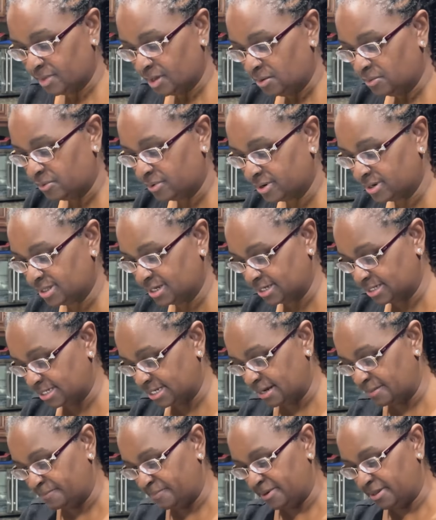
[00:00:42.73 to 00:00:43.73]
We're going to
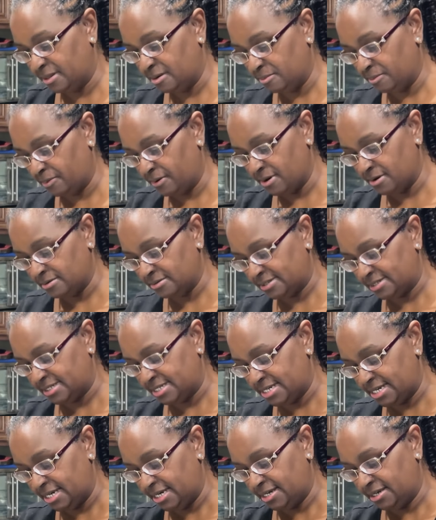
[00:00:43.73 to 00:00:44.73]
dump in the
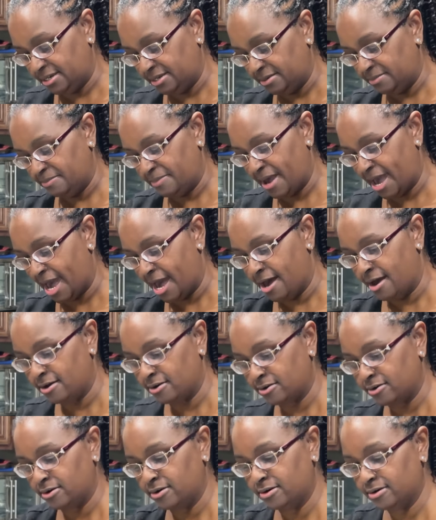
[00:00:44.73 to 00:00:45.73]
protein
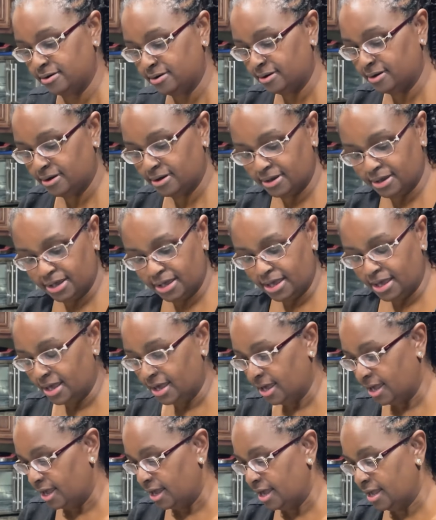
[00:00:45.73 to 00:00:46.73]
powder.
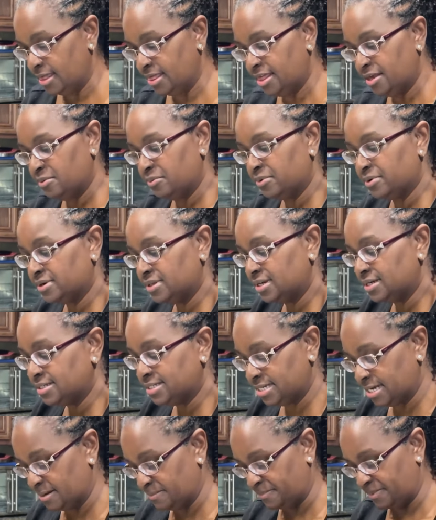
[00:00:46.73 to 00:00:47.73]
And then we're going to
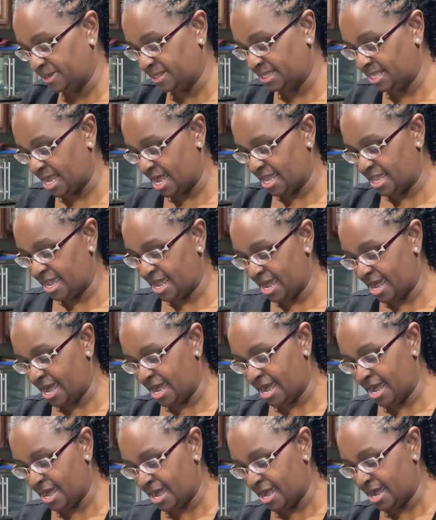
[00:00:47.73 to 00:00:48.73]
dump in that
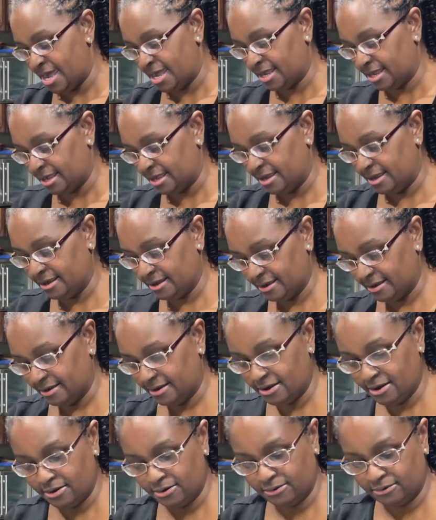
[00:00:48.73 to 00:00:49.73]
egg.
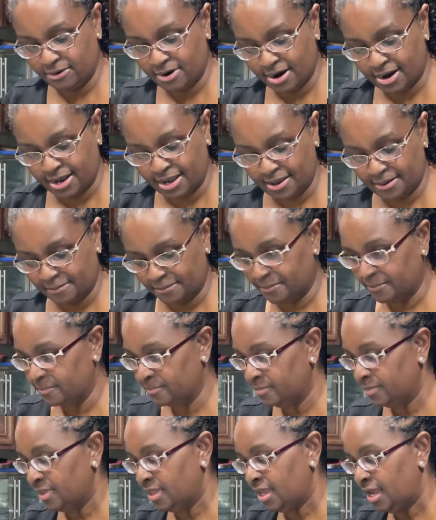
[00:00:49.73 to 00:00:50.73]
All right.
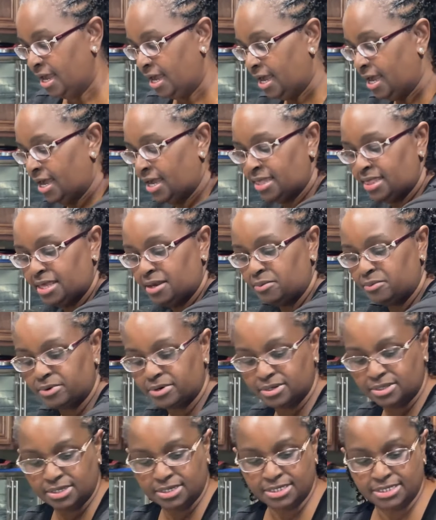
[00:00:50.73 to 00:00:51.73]
And then we're
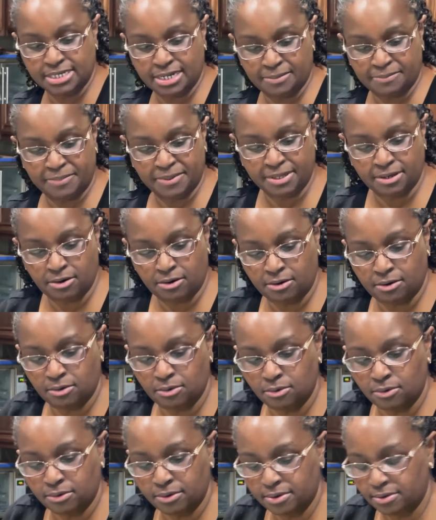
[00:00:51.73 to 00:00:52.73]
going to dump in our
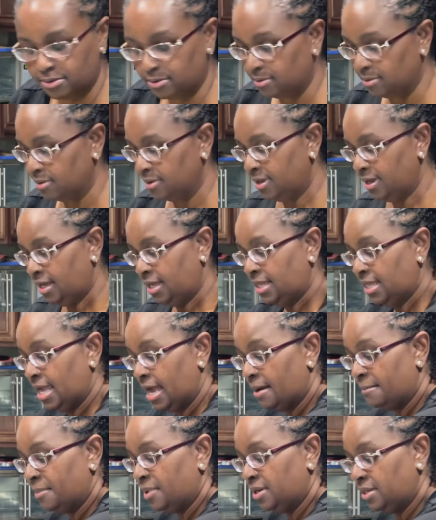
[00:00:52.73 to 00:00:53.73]
oil. Now
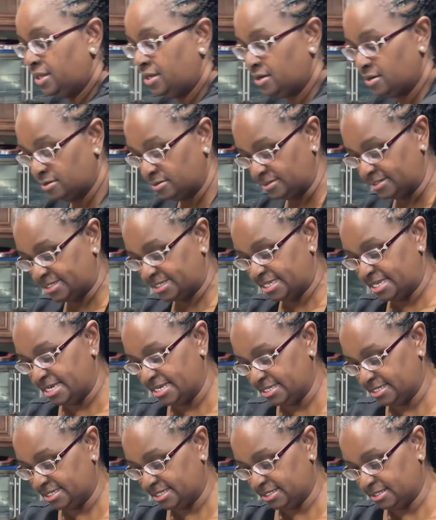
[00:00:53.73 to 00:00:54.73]
I'm going to use
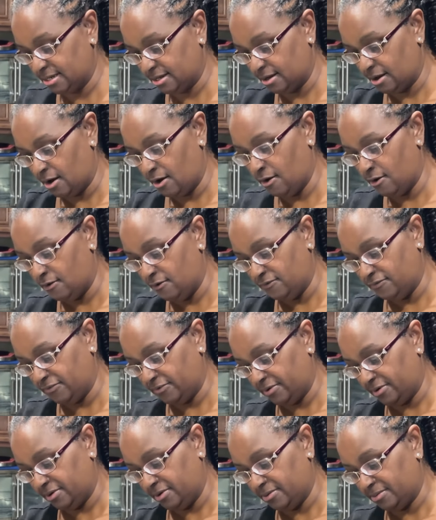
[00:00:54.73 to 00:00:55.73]
this
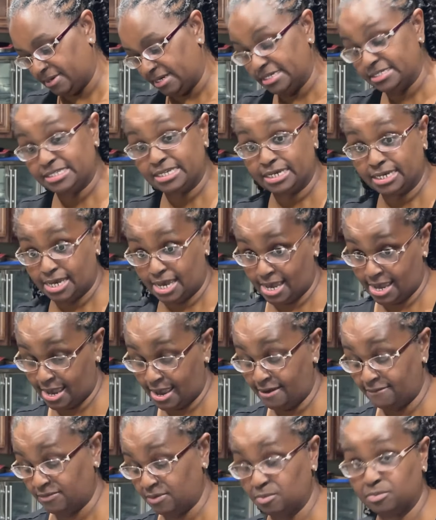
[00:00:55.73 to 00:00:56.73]
over because I, I
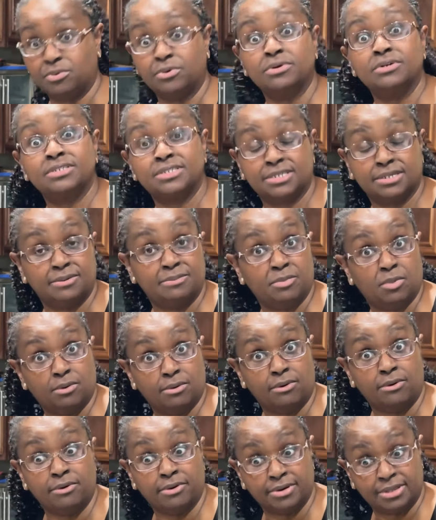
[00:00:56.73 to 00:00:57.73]
have to pour some
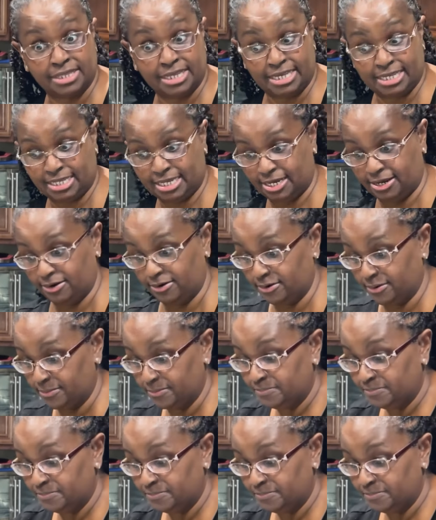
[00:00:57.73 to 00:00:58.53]
oil in here.